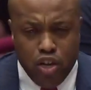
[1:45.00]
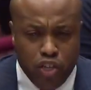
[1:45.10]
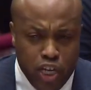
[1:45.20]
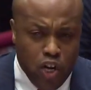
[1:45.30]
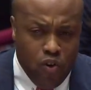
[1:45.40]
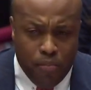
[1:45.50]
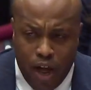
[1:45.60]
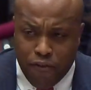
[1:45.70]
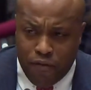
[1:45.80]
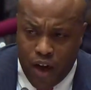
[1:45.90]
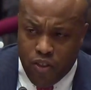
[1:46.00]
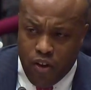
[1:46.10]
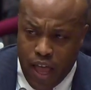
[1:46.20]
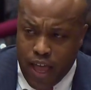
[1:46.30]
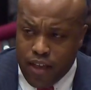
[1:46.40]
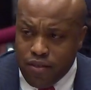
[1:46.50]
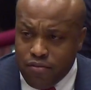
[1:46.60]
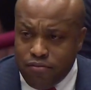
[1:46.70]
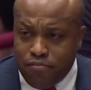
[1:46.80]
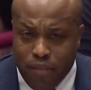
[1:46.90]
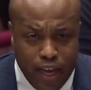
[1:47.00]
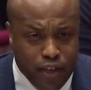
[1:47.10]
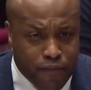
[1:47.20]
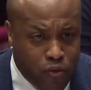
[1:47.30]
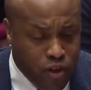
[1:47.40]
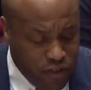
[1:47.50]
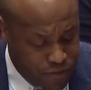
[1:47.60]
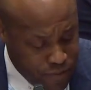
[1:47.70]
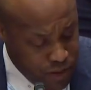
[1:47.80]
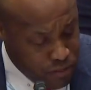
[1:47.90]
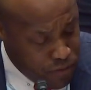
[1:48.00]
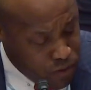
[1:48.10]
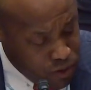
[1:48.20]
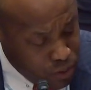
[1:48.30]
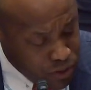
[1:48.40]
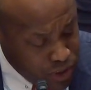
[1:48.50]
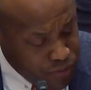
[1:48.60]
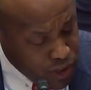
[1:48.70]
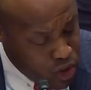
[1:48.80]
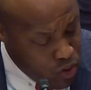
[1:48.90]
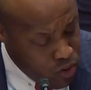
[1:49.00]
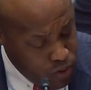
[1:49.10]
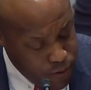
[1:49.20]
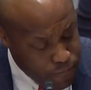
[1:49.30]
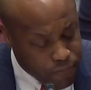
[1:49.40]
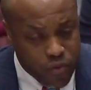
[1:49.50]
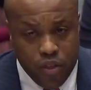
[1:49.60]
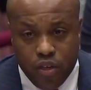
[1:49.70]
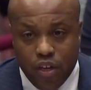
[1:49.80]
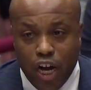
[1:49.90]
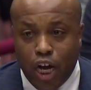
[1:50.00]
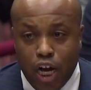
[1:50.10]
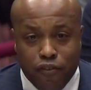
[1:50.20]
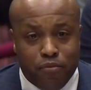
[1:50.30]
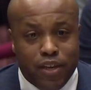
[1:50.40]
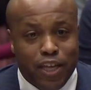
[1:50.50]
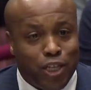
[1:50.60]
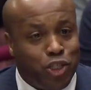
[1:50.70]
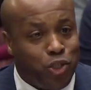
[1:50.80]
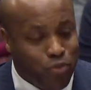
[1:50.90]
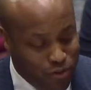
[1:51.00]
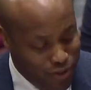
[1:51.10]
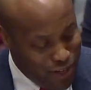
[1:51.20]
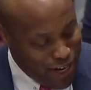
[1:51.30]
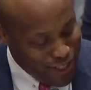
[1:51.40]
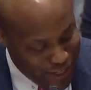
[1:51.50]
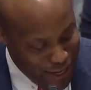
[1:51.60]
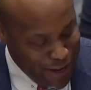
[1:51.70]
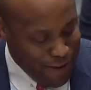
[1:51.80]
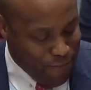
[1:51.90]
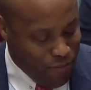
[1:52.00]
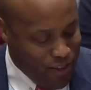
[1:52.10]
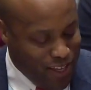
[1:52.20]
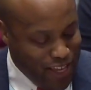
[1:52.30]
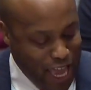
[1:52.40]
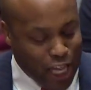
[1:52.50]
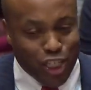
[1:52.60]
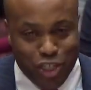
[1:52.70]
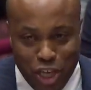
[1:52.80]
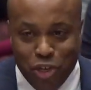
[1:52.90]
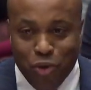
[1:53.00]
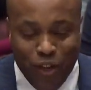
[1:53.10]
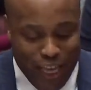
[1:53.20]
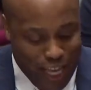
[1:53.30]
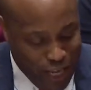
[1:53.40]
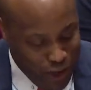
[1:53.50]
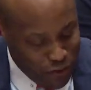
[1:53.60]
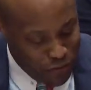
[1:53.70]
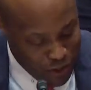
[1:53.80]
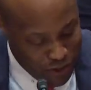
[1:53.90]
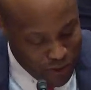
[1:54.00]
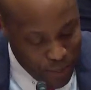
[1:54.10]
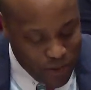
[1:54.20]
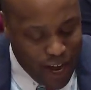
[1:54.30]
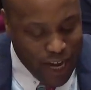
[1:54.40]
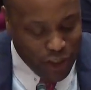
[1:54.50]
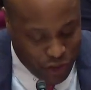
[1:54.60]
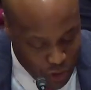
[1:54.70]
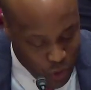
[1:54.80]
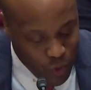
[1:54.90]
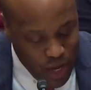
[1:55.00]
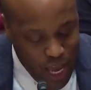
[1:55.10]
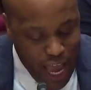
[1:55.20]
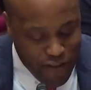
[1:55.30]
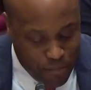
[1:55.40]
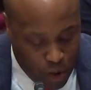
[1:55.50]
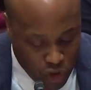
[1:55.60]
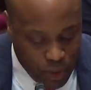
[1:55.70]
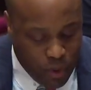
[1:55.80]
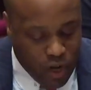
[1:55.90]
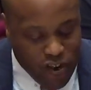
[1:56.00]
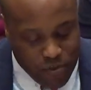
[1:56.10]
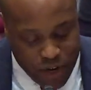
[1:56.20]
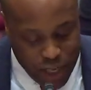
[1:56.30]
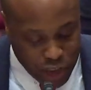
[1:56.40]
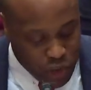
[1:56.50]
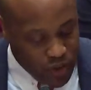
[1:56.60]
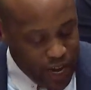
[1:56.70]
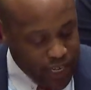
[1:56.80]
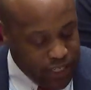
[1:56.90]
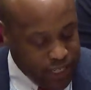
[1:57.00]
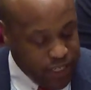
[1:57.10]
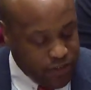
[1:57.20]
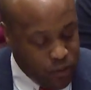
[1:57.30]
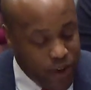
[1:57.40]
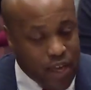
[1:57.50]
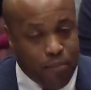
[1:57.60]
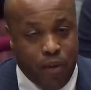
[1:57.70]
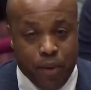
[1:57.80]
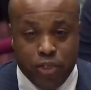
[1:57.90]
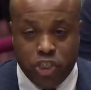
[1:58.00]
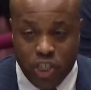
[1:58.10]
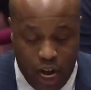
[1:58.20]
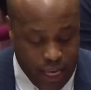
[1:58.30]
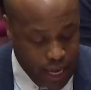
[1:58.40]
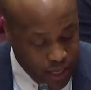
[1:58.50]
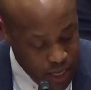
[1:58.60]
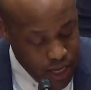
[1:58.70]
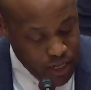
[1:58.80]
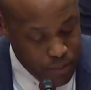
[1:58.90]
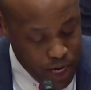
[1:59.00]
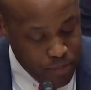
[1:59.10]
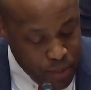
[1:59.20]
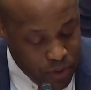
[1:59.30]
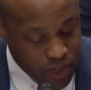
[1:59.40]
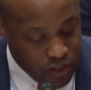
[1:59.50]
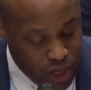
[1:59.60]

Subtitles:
Do you know what my father had back in the 40s and 50s before it was even cool? A government-issued ID. And continuing in his footsteps, I too have multiple government-issued IDs, and while that might be shocking to many people in this